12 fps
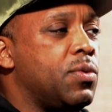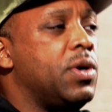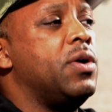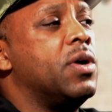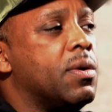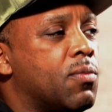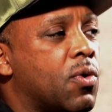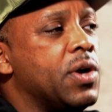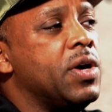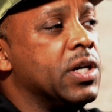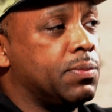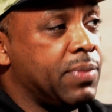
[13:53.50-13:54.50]
you hear,
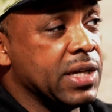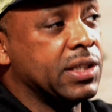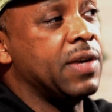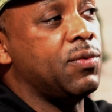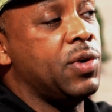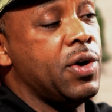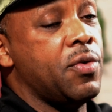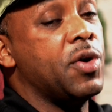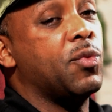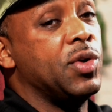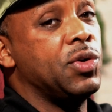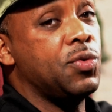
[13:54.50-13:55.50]
especially if you hear
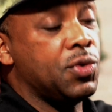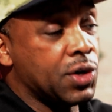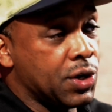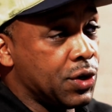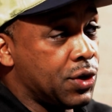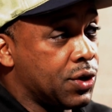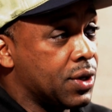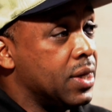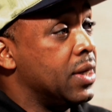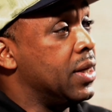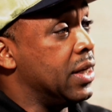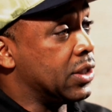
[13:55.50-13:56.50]
it when you're young,
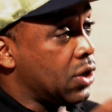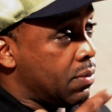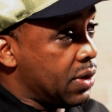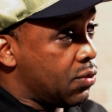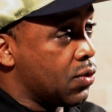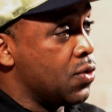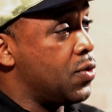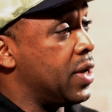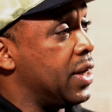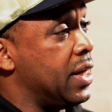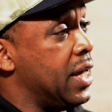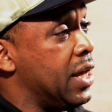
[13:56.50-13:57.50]
it's going to be
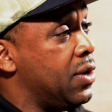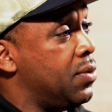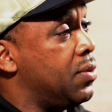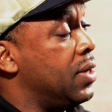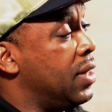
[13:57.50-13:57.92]
rooted in you